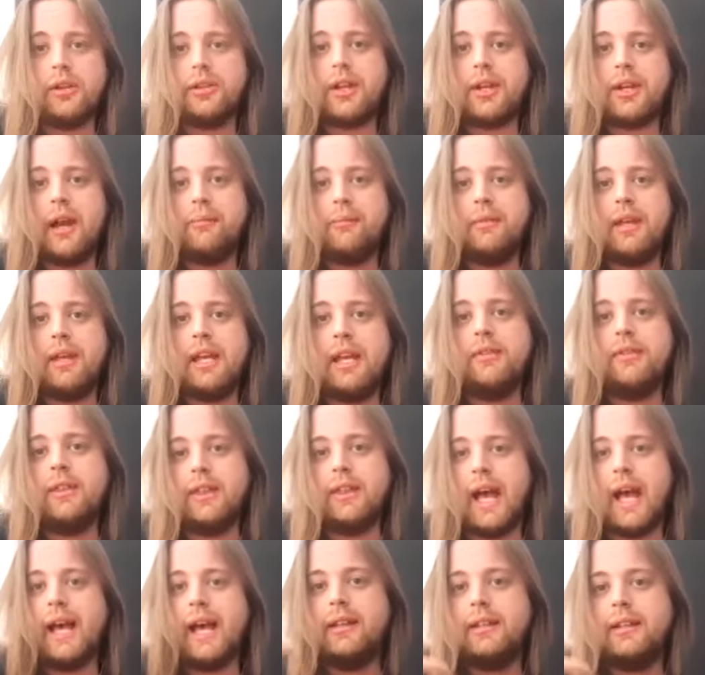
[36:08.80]
of the time, even
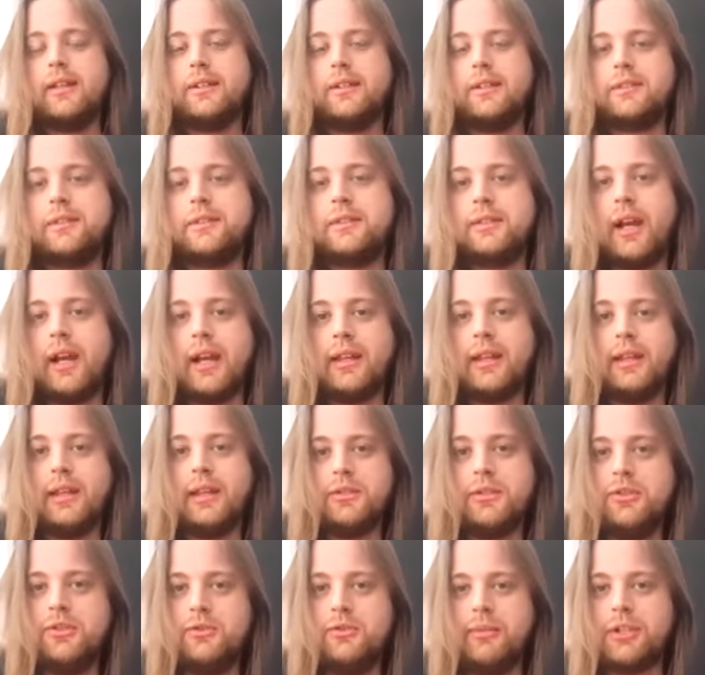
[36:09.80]
that is, I
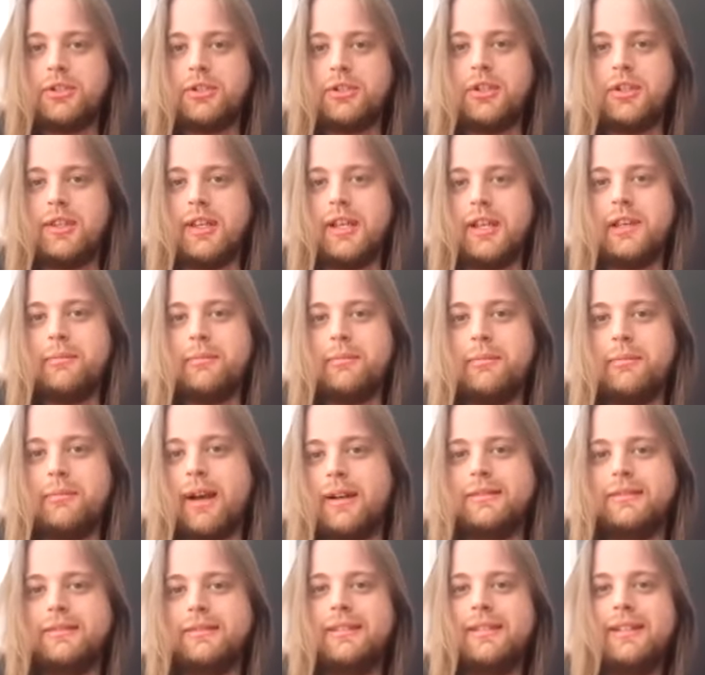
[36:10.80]
think, too much to think
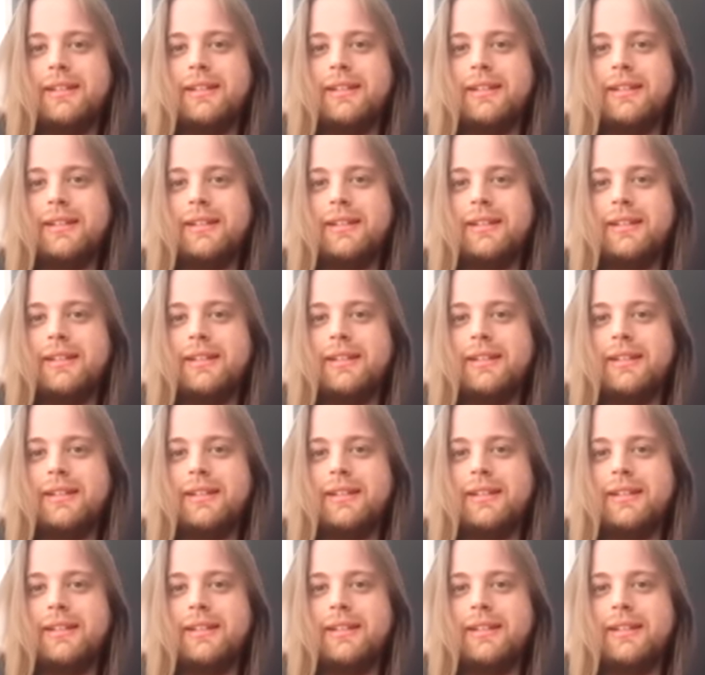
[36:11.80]
about.